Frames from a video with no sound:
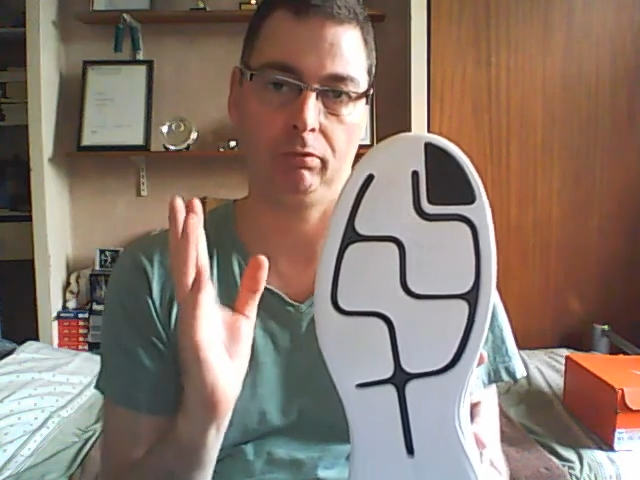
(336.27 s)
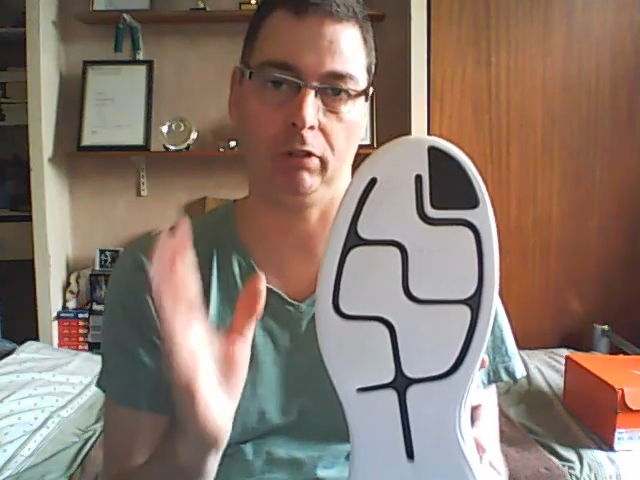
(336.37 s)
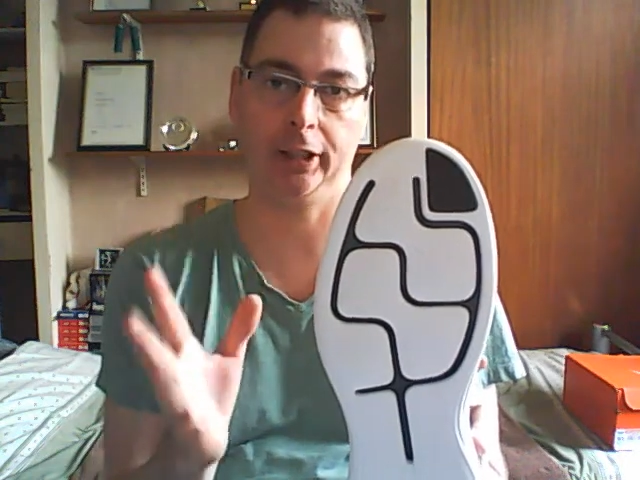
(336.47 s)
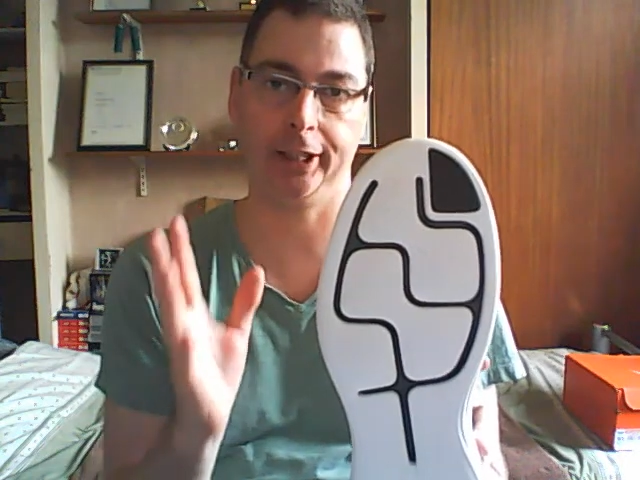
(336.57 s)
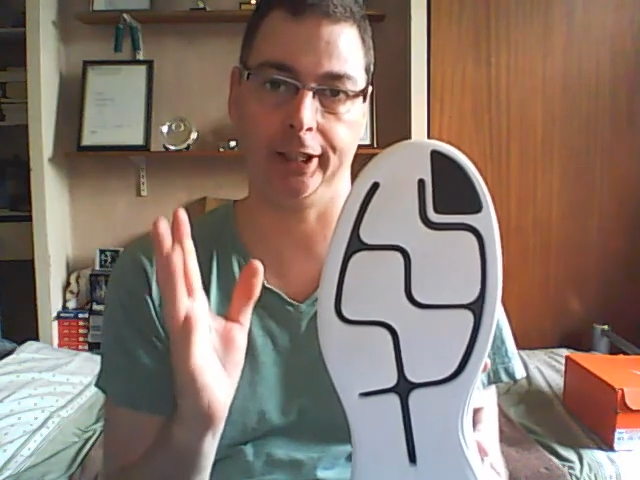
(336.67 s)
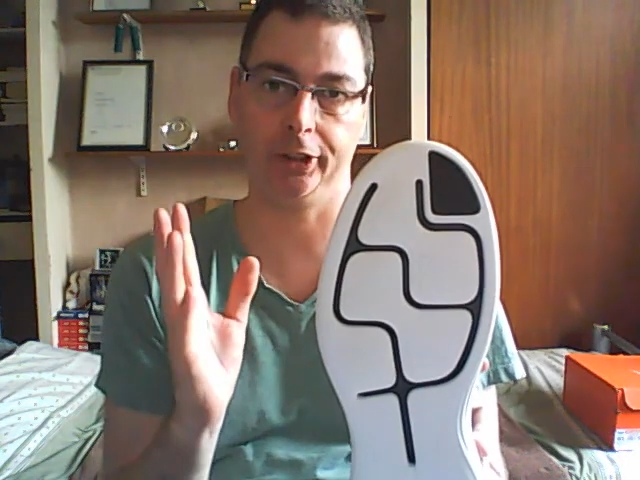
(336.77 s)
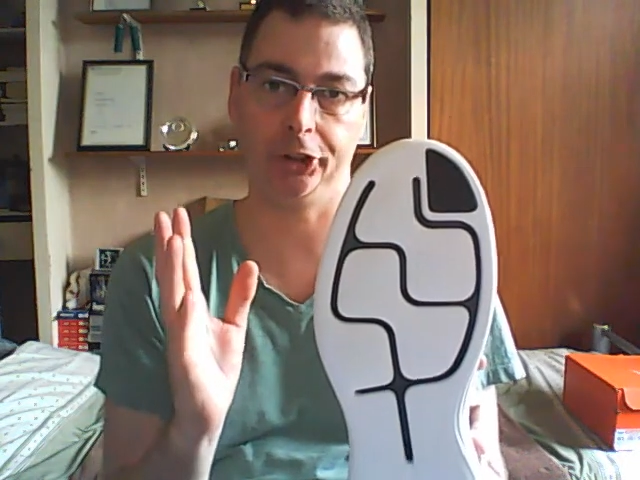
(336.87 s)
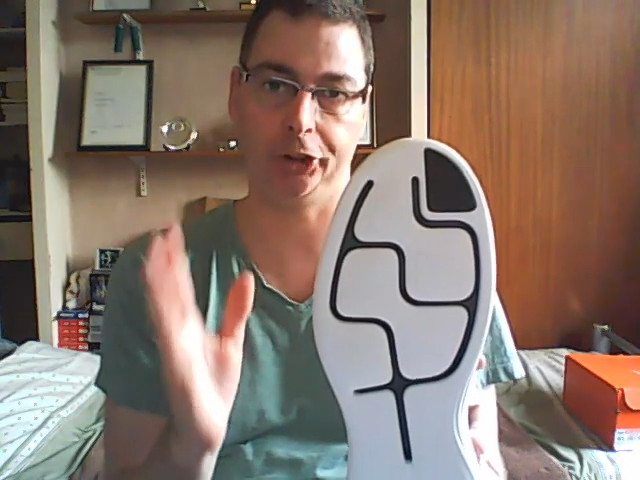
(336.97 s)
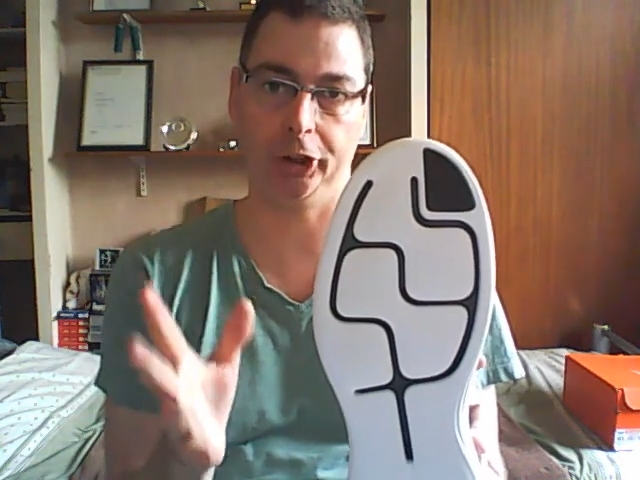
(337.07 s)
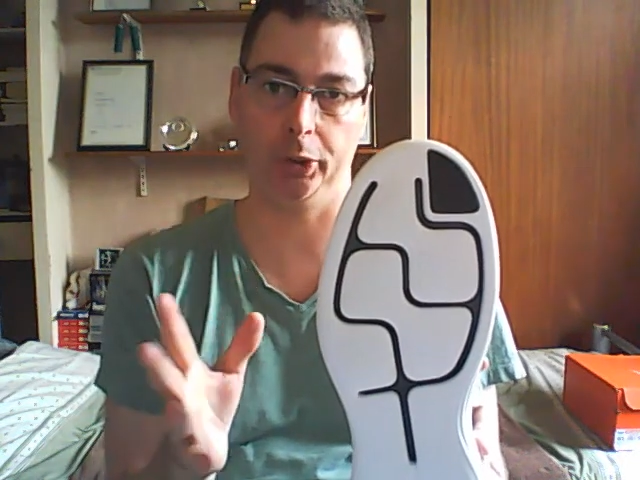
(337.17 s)
running
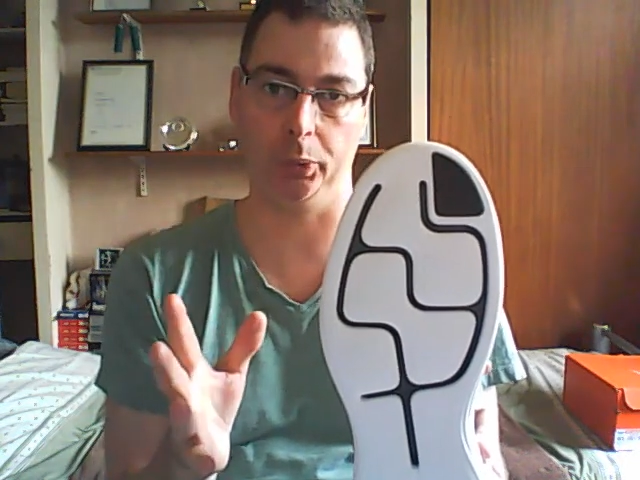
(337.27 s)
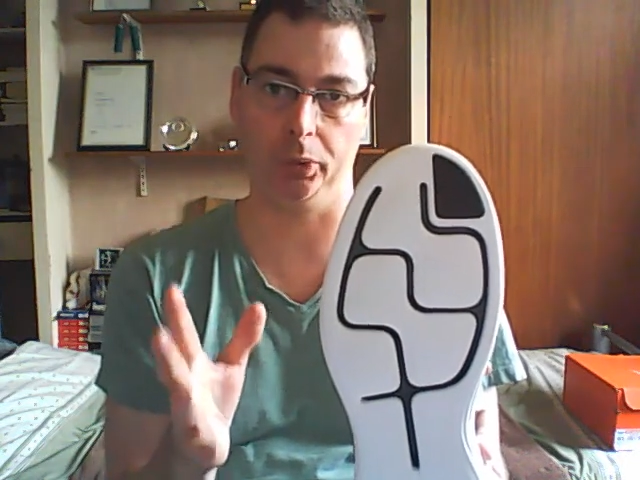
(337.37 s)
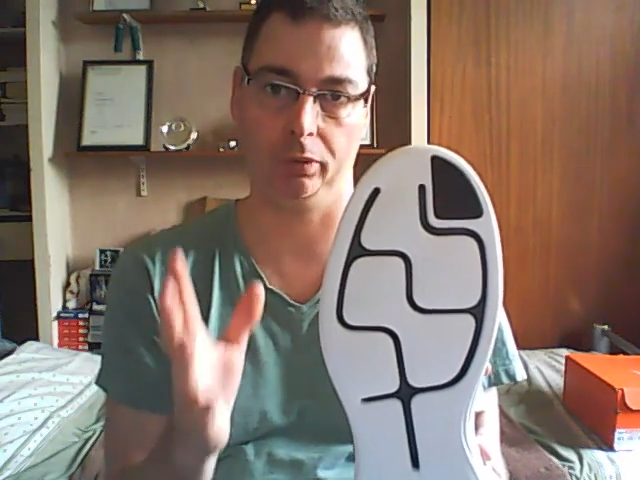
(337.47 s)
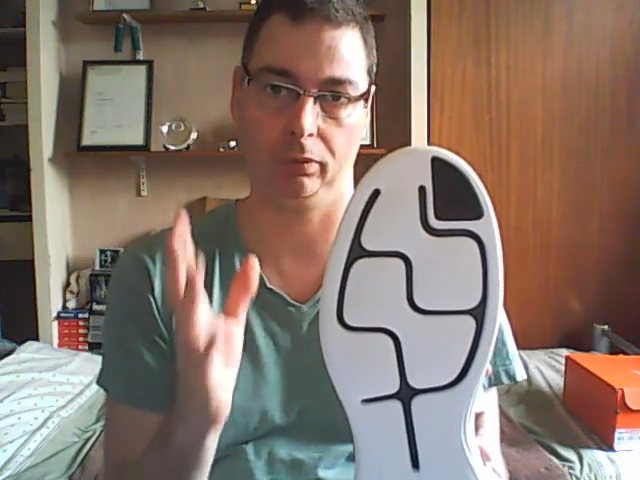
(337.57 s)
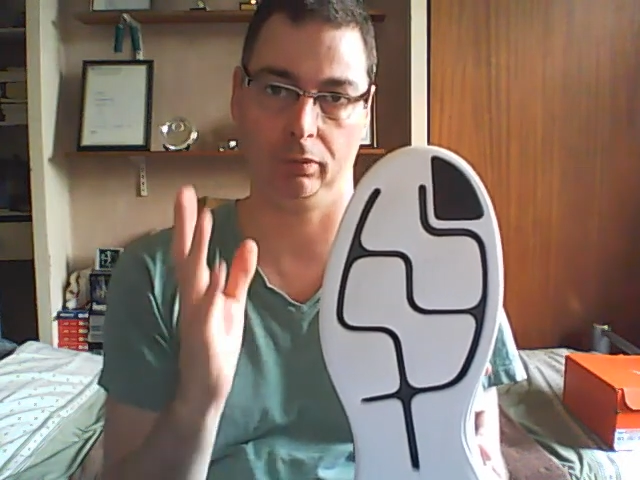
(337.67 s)
shoe